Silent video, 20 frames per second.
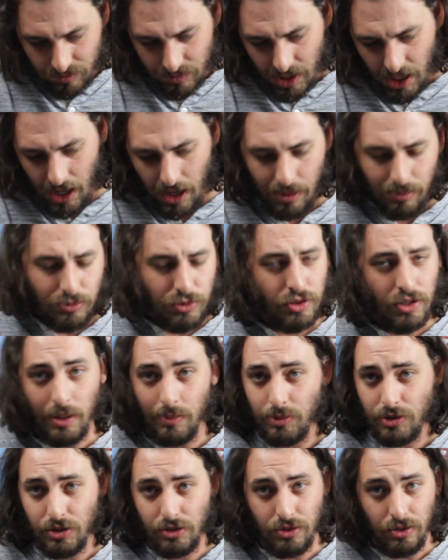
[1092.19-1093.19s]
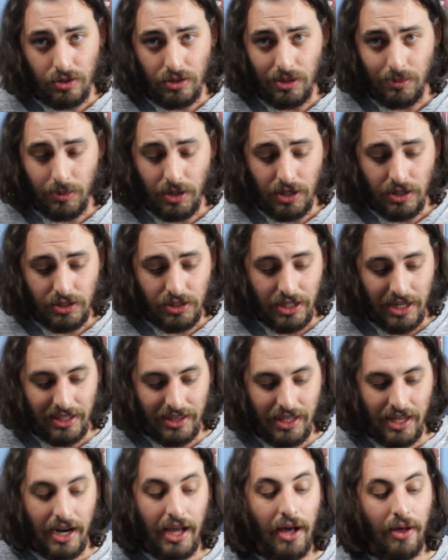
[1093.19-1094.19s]
I'm certain I'm going to check
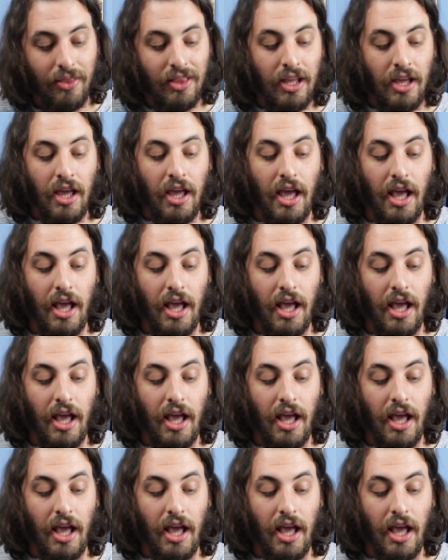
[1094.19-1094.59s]
that out.